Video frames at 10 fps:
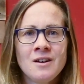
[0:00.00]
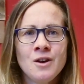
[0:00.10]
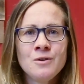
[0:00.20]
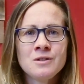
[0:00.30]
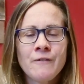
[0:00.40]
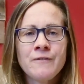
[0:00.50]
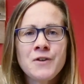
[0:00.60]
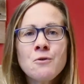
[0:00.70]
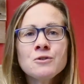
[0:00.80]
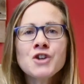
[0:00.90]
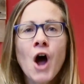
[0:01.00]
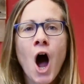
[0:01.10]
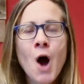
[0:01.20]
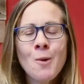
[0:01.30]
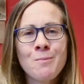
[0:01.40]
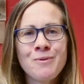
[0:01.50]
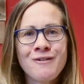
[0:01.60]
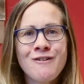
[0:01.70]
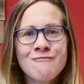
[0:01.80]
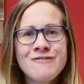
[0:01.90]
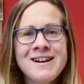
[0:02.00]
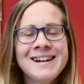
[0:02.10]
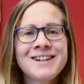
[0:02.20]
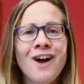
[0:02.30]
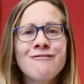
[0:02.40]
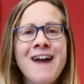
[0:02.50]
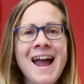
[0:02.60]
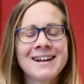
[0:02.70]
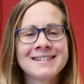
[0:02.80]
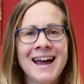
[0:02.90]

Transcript: whose future hope really directs